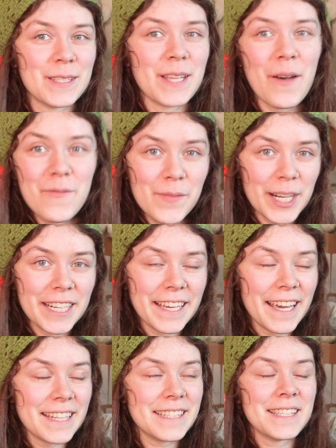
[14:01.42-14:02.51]
some
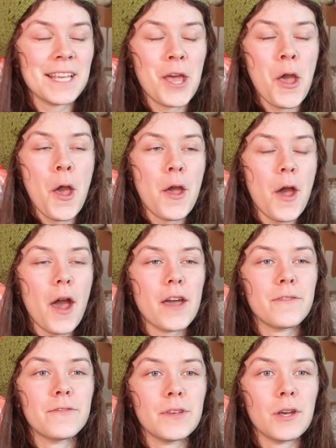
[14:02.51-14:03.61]
markets,
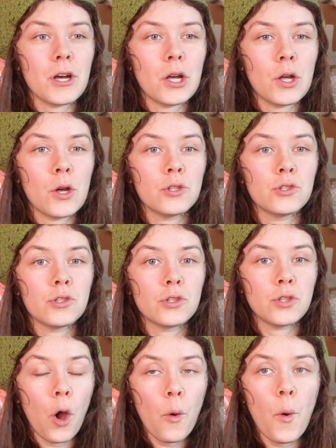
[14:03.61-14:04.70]
I feel
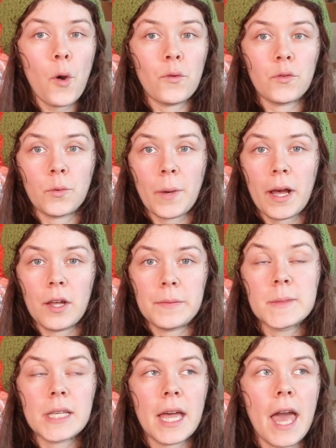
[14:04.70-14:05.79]
so
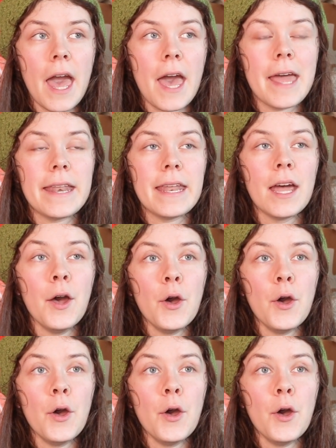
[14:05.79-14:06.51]
overwhelmed and